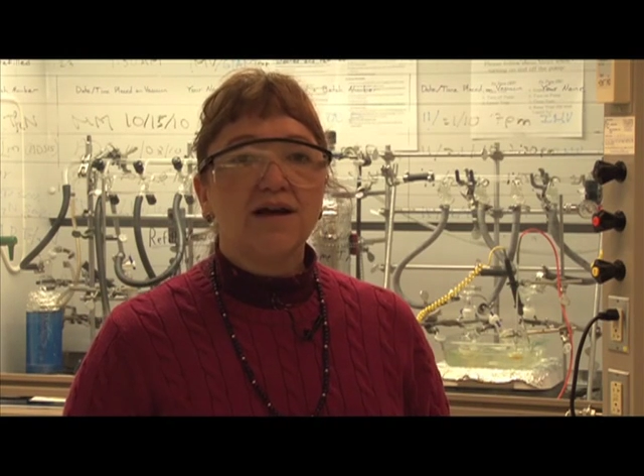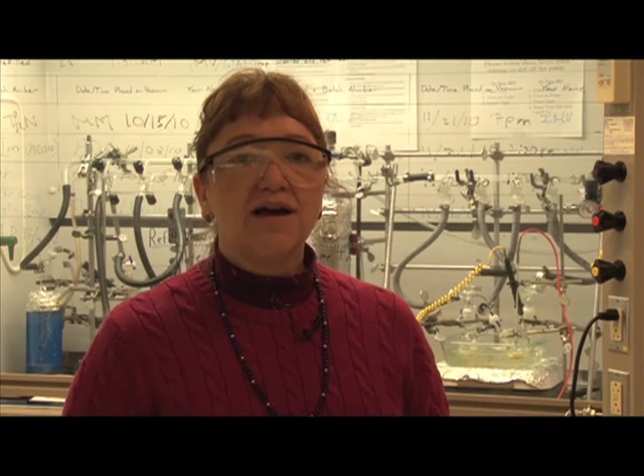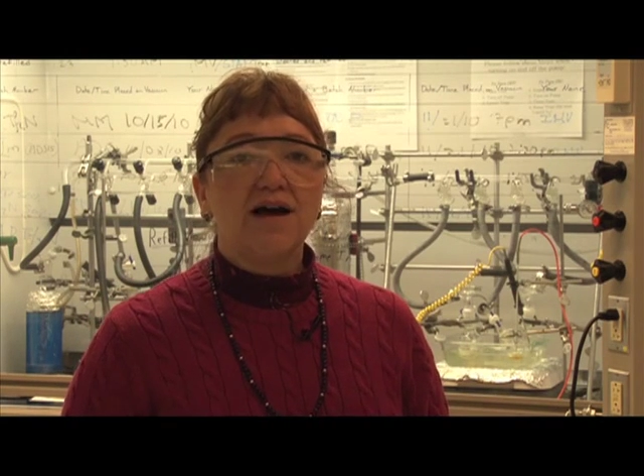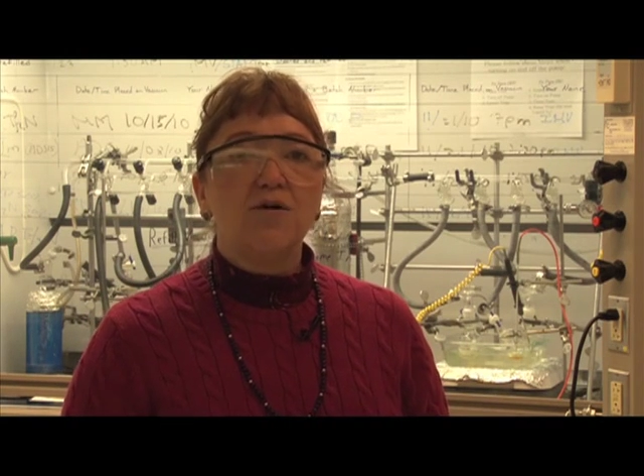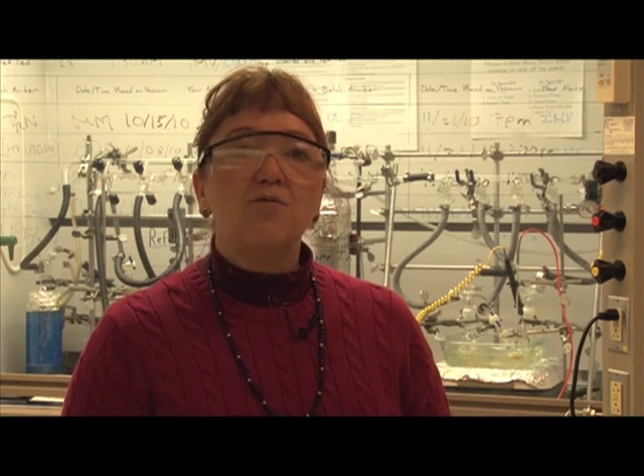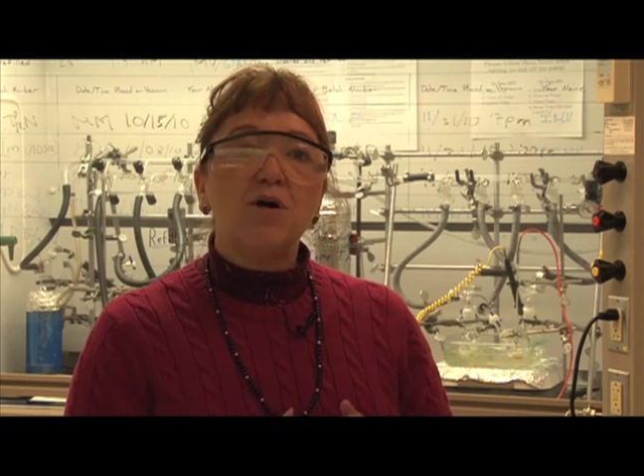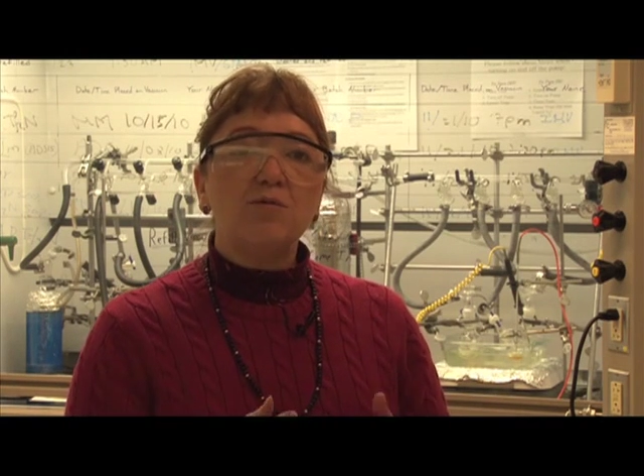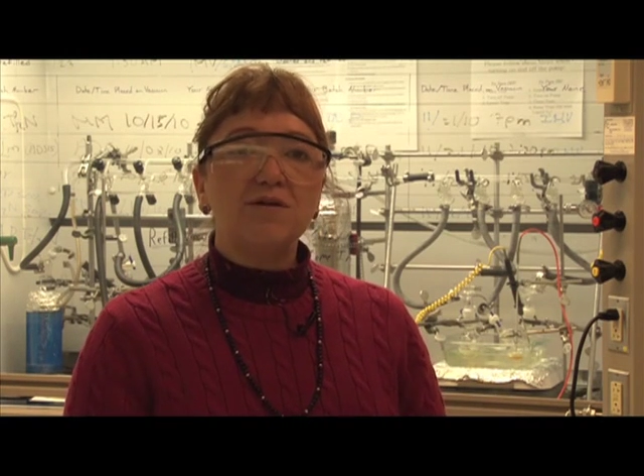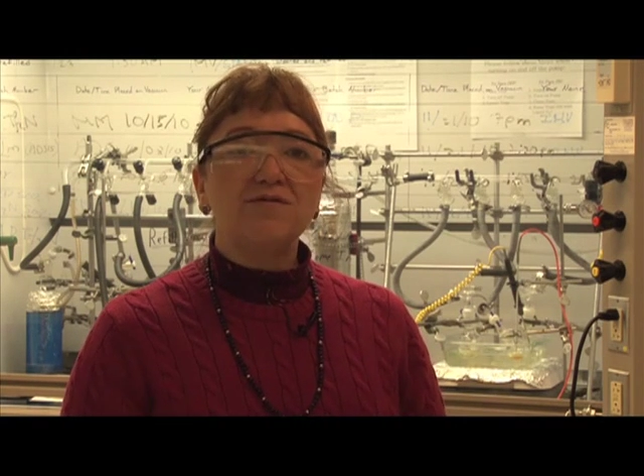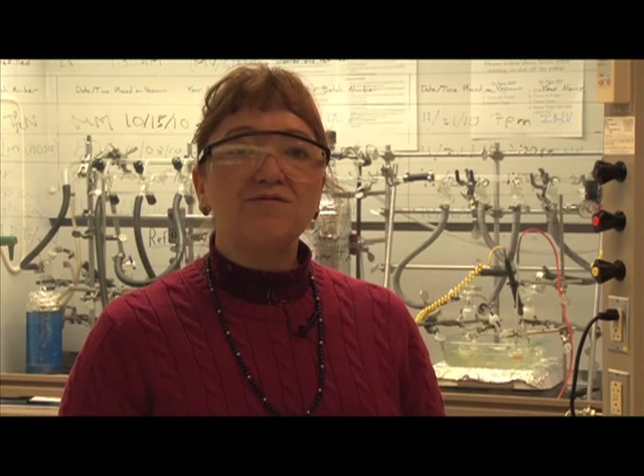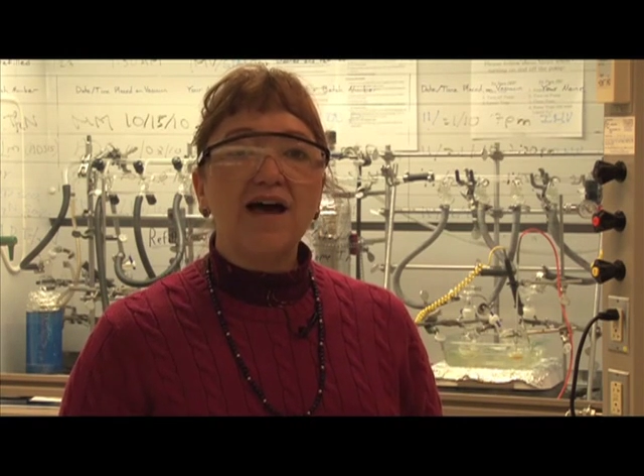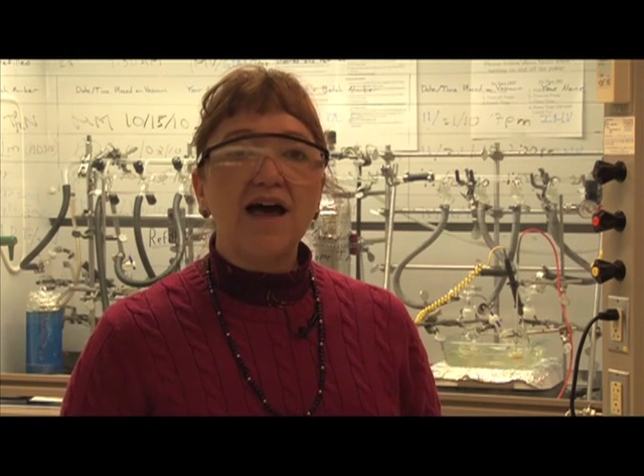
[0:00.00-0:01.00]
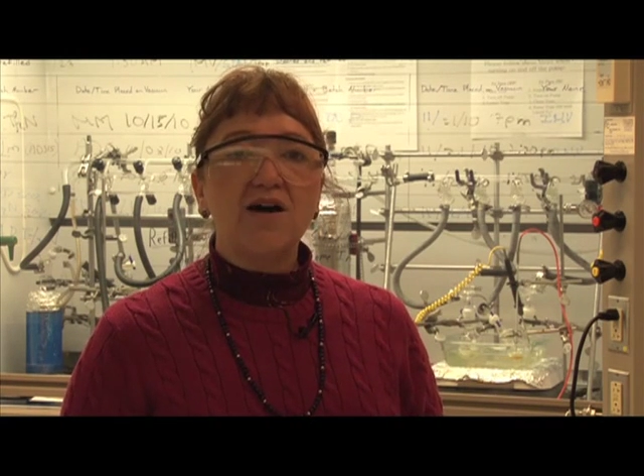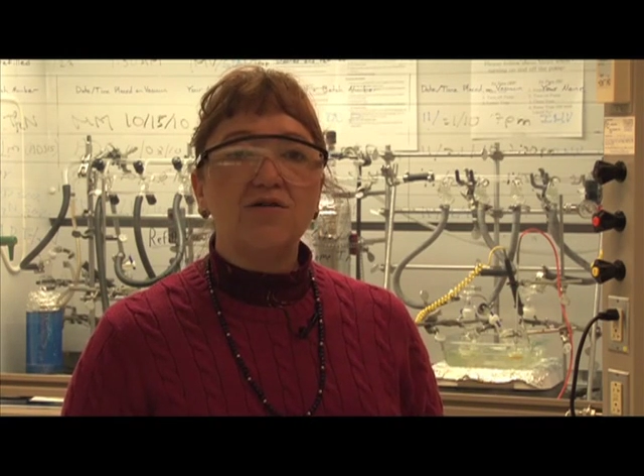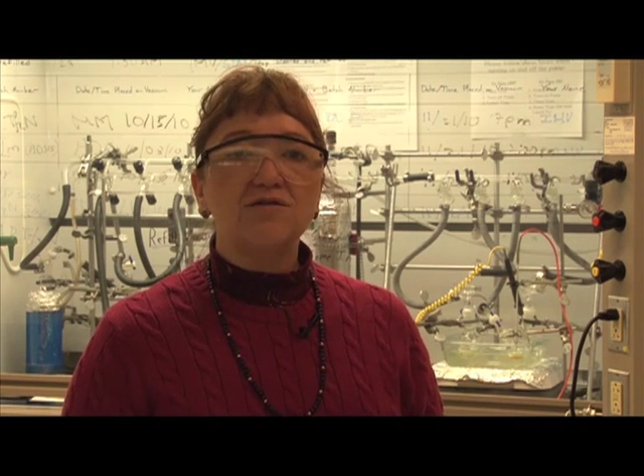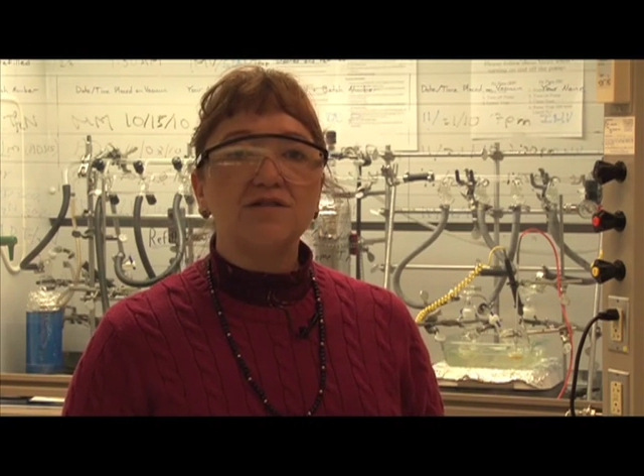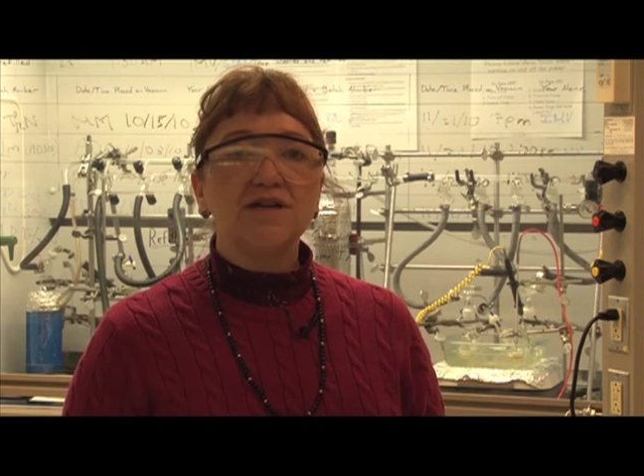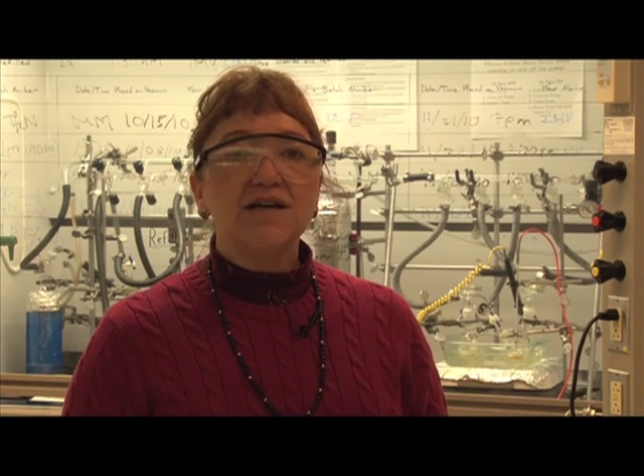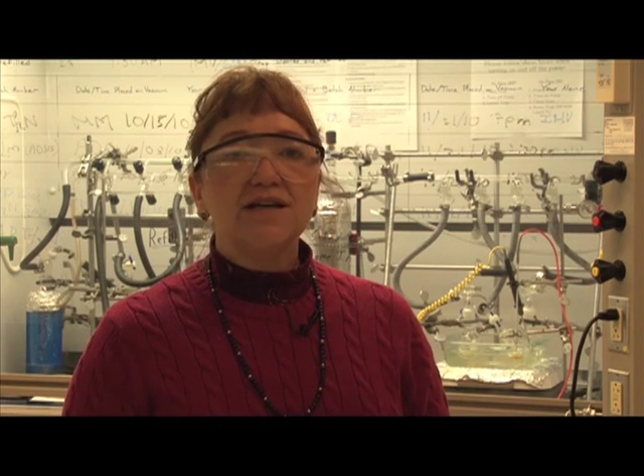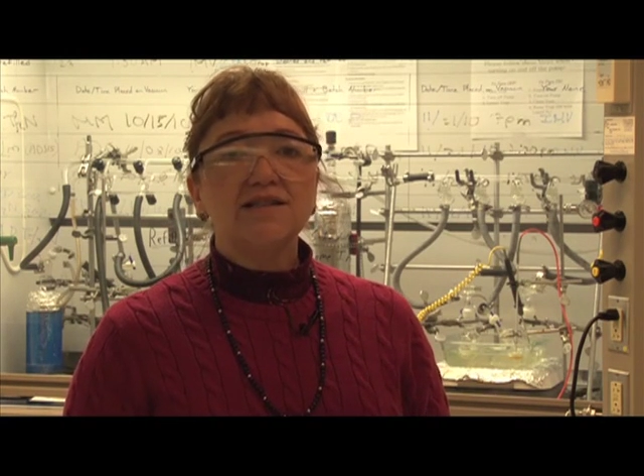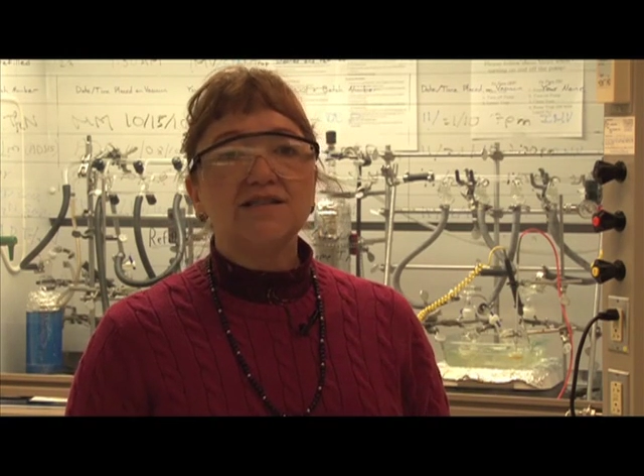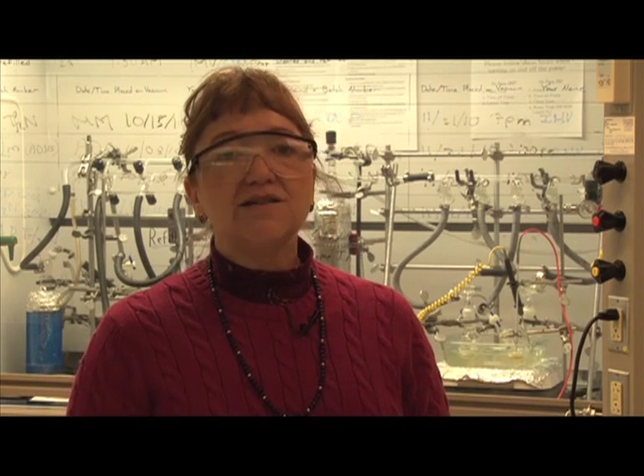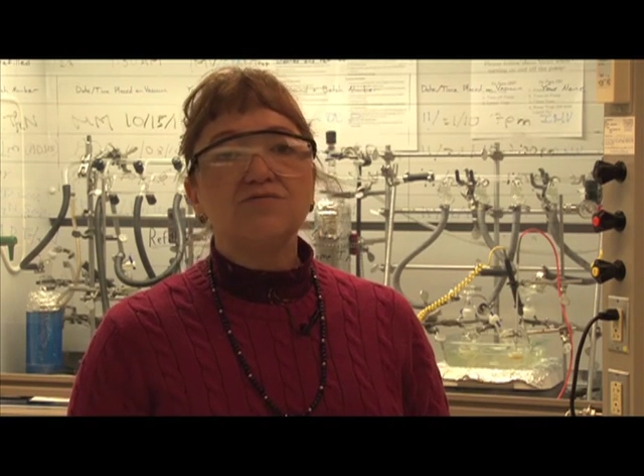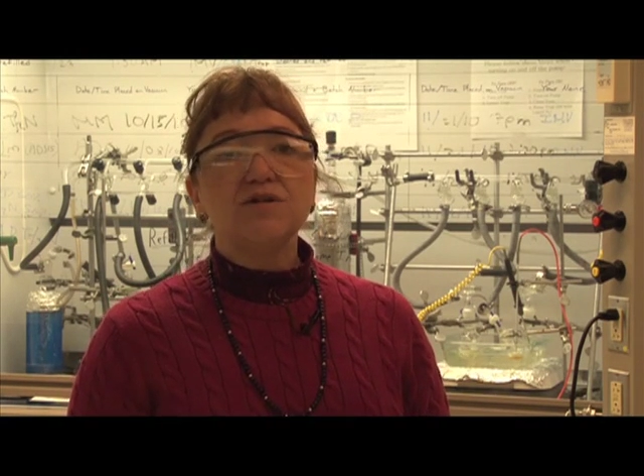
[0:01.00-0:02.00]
Uh, what we found is if we